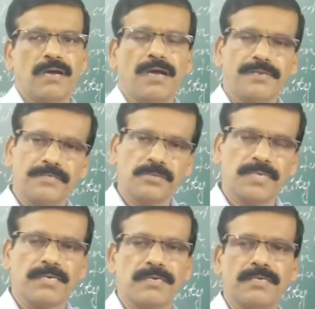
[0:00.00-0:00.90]
and
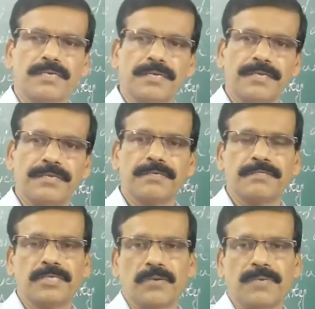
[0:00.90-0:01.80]
similarly
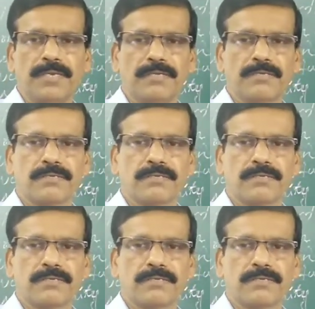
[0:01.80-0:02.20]
in Germany,